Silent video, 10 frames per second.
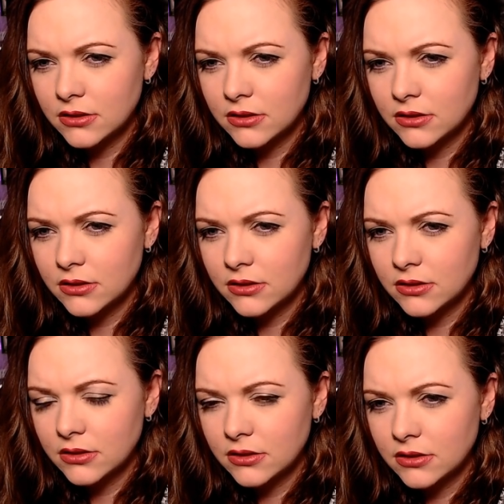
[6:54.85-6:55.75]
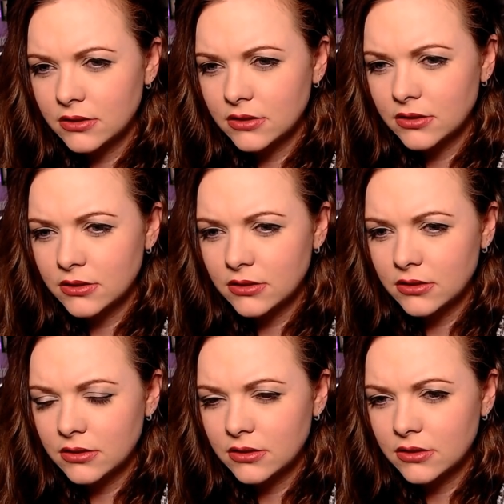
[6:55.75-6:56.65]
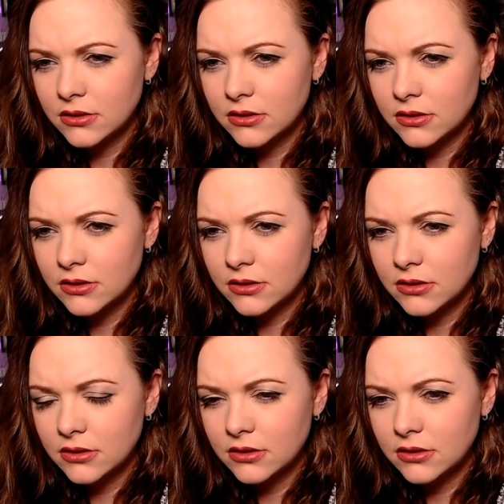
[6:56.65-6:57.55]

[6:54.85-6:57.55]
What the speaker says: (not speaking)